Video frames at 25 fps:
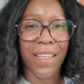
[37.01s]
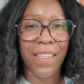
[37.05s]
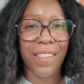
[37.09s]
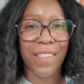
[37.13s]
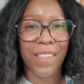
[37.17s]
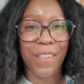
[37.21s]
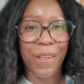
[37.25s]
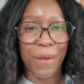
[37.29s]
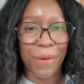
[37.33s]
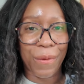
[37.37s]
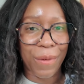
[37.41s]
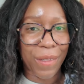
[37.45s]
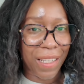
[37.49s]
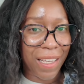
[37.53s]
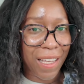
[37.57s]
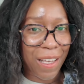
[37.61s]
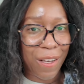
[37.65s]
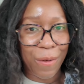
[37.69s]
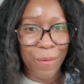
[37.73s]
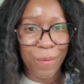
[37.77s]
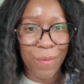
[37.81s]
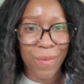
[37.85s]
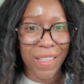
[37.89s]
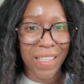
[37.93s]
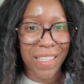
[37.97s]
So I really
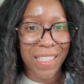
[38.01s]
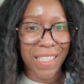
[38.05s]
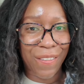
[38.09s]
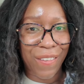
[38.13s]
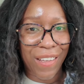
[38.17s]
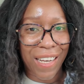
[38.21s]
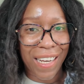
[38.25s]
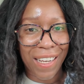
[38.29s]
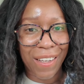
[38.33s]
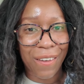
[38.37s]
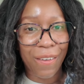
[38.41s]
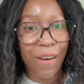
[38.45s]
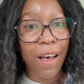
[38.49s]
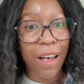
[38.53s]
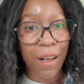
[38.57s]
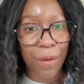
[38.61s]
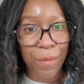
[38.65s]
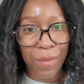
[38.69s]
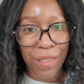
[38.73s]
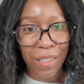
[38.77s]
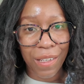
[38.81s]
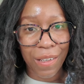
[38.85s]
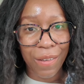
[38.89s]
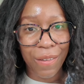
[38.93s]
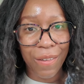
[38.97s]
hope this video
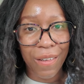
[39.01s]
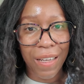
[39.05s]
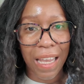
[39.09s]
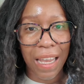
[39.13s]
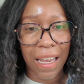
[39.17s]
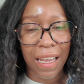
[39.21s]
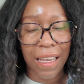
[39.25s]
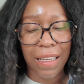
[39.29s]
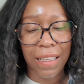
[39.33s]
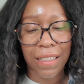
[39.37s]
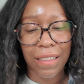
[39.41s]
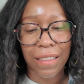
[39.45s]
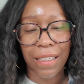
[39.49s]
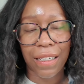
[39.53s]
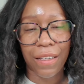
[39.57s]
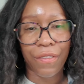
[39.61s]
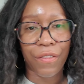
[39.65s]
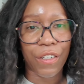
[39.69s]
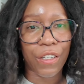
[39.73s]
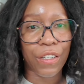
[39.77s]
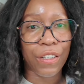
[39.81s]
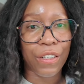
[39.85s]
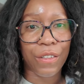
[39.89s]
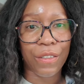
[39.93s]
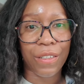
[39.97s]
helps you. And
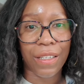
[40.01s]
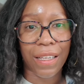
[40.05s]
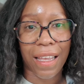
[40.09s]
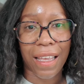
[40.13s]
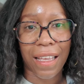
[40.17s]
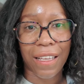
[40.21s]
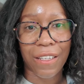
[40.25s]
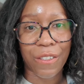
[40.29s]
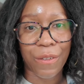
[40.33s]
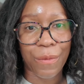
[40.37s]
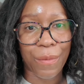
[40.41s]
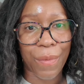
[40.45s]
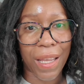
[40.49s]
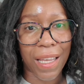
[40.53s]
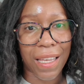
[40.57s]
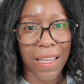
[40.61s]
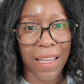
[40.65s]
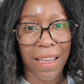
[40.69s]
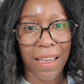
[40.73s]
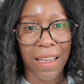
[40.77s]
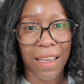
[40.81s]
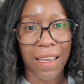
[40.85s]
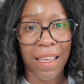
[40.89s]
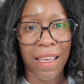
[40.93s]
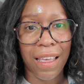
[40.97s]
if you're new to candle
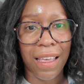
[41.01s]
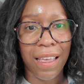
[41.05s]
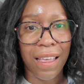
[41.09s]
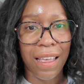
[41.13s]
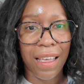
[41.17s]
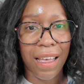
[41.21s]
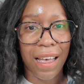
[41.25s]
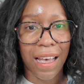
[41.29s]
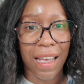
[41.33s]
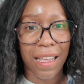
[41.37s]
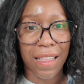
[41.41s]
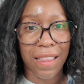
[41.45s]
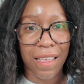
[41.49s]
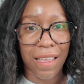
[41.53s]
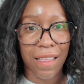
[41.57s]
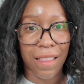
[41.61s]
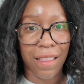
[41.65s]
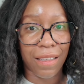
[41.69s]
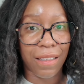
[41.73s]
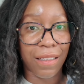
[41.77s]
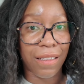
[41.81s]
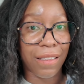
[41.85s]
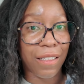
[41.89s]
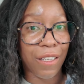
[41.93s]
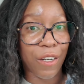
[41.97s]
making, I think
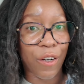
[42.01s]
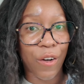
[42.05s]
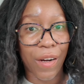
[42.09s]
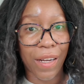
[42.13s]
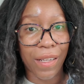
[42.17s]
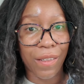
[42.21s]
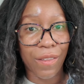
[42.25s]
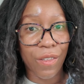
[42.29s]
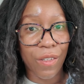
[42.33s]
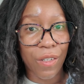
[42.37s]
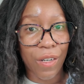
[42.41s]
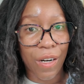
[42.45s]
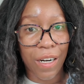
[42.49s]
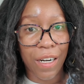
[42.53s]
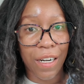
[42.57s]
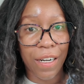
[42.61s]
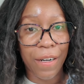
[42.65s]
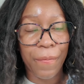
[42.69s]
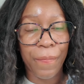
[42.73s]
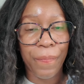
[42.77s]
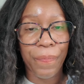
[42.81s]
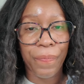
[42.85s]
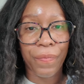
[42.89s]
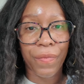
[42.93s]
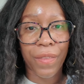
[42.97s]
this is a great
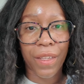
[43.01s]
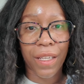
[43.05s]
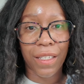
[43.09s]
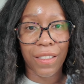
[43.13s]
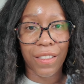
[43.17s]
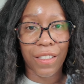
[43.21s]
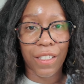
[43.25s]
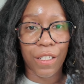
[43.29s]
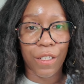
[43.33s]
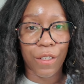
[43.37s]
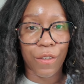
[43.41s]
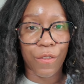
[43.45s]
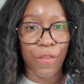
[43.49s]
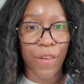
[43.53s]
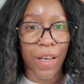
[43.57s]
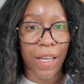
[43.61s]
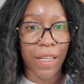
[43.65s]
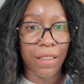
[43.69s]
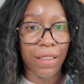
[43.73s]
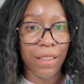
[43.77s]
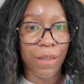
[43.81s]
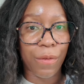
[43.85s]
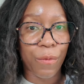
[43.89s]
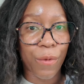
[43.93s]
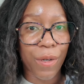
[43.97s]
start to
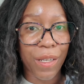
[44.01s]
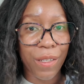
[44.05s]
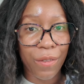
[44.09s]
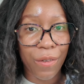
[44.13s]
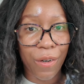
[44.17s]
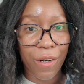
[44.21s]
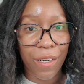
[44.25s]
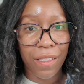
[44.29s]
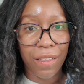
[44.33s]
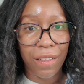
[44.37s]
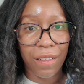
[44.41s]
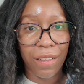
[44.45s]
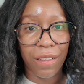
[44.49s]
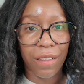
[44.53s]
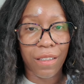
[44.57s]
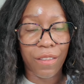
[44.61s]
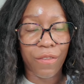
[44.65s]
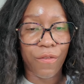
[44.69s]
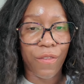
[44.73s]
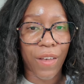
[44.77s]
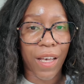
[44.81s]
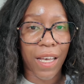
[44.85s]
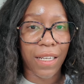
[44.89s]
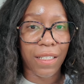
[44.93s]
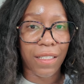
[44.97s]
find some resources,
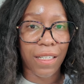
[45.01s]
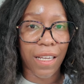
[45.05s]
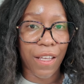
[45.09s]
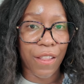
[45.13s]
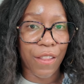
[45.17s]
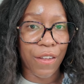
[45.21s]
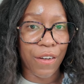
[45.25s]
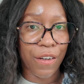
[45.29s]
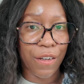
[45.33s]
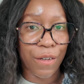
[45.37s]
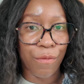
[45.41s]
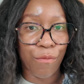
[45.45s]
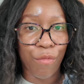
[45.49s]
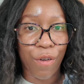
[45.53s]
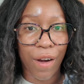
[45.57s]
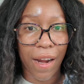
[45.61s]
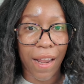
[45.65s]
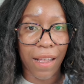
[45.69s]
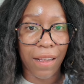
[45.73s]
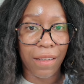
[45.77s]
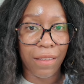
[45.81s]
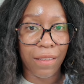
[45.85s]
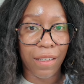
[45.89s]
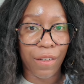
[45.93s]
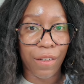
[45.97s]
find other
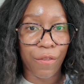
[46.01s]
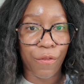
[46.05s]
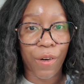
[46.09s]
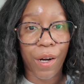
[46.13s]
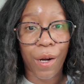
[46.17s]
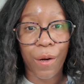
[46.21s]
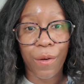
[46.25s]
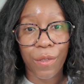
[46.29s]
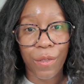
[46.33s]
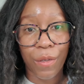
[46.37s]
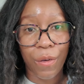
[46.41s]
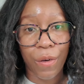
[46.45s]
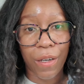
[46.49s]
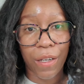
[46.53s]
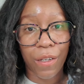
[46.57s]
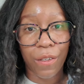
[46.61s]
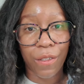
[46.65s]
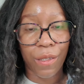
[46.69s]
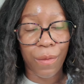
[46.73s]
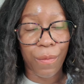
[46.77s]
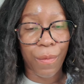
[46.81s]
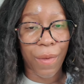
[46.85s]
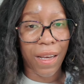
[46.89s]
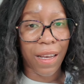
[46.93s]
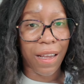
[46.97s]
brands of fragrance
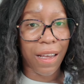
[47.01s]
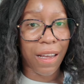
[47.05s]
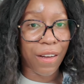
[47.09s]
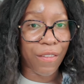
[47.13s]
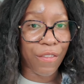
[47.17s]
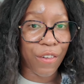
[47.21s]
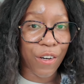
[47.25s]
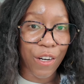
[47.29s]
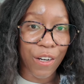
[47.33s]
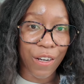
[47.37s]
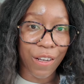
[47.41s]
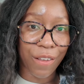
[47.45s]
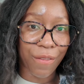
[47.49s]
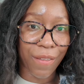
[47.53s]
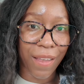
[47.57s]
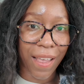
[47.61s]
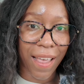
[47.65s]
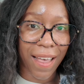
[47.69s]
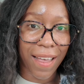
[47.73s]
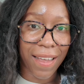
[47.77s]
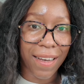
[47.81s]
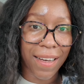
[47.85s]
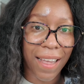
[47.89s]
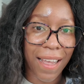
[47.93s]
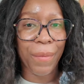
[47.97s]
oils you may not have heard of
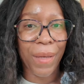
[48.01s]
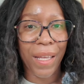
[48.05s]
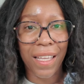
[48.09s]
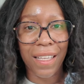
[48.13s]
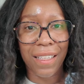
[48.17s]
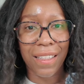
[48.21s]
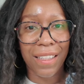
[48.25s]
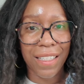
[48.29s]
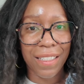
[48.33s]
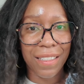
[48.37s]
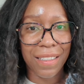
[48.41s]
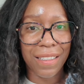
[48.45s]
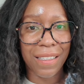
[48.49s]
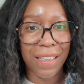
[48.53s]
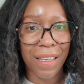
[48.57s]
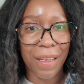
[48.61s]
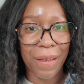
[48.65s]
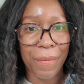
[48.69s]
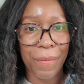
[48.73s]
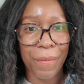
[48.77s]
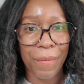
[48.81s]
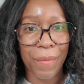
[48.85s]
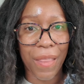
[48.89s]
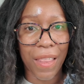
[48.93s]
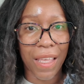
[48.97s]
yet. I might list
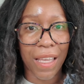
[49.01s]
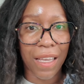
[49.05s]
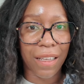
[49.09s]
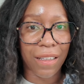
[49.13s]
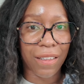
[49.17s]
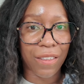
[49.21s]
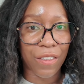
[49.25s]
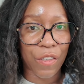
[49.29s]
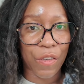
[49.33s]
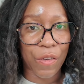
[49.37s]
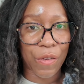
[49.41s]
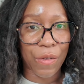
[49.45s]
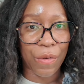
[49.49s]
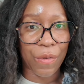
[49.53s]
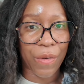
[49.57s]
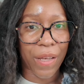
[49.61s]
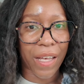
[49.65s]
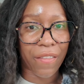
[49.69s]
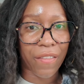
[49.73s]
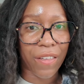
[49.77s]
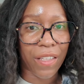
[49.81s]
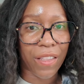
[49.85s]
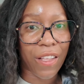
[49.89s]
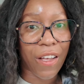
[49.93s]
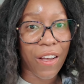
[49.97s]
some things you
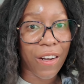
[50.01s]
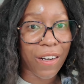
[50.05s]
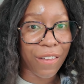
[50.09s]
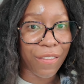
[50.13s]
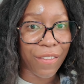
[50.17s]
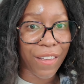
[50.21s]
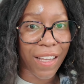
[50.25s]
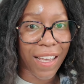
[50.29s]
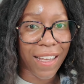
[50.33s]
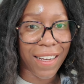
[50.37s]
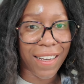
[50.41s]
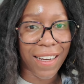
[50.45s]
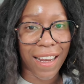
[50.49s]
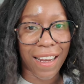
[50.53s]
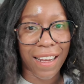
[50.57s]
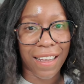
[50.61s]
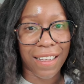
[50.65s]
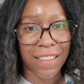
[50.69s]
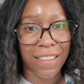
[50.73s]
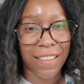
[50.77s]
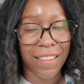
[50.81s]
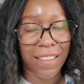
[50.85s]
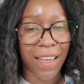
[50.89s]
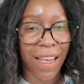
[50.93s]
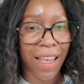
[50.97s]
haven't thought of yet,
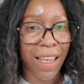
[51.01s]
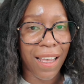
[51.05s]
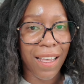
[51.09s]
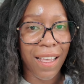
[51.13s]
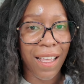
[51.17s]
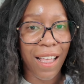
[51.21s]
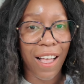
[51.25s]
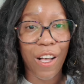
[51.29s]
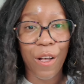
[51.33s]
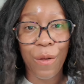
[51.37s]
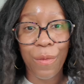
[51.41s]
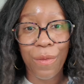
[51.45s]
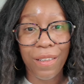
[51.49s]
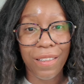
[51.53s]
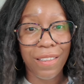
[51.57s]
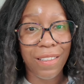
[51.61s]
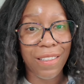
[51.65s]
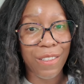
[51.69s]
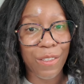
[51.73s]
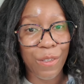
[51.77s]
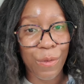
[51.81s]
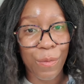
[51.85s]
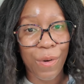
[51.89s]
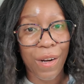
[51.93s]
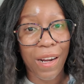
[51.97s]
and I hope this
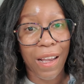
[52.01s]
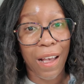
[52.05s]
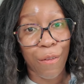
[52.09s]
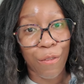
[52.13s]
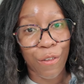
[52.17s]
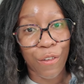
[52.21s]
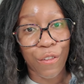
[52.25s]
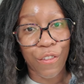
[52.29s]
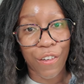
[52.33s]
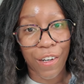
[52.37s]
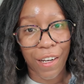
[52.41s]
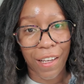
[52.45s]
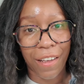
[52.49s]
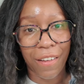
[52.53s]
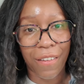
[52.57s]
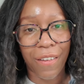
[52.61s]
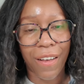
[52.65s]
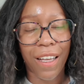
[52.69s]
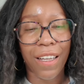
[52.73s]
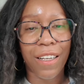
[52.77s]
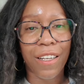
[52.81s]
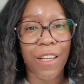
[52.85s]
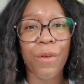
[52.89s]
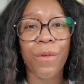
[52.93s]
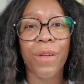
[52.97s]
is super helpful for you.
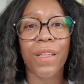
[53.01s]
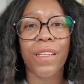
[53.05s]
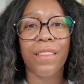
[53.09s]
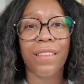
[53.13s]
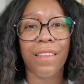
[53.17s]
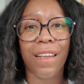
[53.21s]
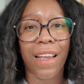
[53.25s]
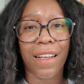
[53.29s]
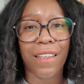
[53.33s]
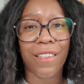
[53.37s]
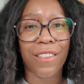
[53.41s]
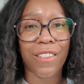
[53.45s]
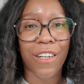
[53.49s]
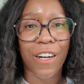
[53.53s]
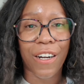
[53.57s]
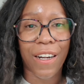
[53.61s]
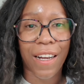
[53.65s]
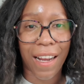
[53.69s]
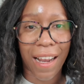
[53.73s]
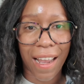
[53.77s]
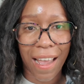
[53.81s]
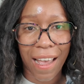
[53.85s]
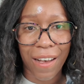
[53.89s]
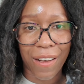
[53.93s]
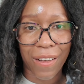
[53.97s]
I know what it's like
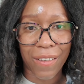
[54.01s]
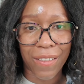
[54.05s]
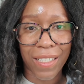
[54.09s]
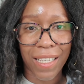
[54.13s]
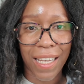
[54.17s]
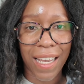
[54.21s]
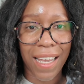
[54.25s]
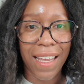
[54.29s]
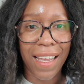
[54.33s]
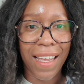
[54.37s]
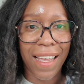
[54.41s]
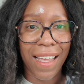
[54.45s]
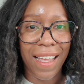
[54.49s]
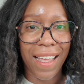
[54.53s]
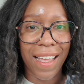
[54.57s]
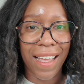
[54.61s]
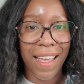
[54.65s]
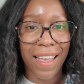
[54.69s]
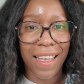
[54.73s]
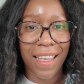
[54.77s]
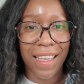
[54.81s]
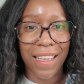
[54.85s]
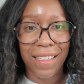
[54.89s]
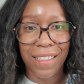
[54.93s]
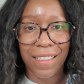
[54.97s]
starting out
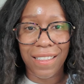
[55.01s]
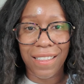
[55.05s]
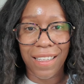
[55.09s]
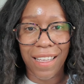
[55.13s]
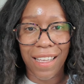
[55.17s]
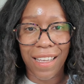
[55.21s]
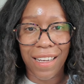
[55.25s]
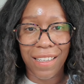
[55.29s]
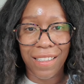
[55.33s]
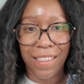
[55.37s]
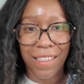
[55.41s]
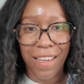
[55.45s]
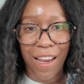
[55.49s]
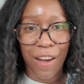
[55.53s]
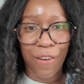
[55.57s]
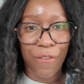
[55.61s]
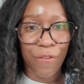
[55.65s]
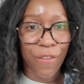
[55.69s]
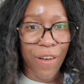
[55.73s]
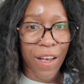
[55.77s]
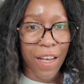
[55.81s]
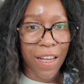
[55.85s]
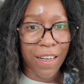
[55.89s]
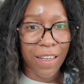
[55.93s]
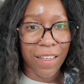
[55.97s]
because it is not
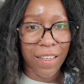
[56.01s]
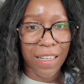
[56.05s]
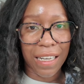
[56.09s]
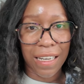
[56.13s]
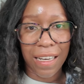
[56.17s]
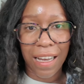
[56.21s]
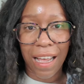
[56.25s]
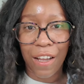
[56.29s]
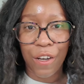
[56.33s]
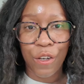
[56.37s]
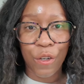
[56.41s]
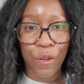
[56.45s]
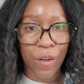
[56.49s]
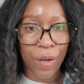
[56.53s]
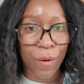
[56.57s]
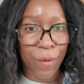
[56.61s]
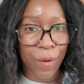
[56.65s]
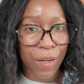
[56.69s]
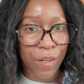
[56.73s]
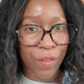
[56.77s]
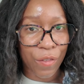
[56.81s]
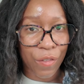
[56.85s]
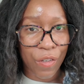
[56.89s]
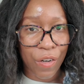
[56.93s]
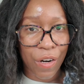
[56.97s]
fun not knowing
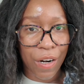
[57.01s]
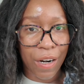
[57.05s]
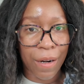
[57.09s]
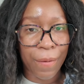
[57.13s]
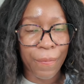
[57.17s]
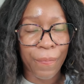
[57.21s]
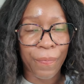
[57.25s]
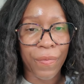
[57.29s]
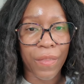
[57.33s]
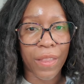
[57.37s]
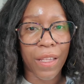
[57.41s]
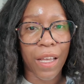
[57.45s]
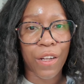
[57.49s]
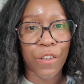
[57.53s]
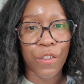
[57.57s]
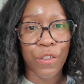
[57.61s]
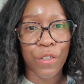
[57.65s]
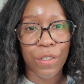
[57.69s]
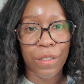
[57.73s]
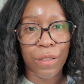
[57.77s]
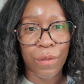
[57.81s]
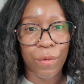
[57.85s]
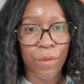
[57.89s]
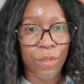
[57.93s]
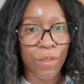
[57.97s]
where to start, not
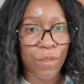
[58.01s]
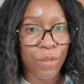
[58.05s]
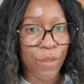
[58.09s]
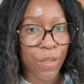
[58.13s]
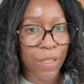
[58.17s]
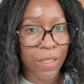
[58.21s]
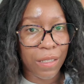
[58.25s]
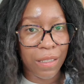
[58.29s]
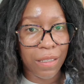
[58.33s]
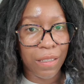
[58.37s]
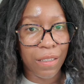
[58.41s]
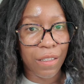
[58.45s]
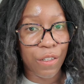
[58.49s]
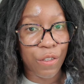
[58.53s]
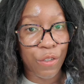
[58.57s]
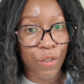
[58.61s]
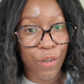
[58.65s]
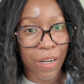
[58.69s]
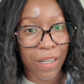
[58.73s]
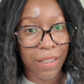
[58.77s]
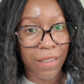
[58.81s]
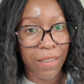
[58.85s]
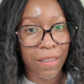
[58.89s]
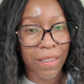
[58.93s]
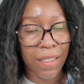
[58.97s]
sure what sources to
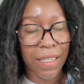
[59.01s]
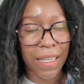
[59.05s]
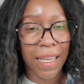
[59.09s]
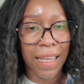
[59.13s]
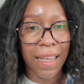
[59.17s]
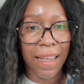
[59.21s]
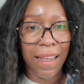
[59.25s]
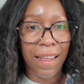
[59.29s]
trust.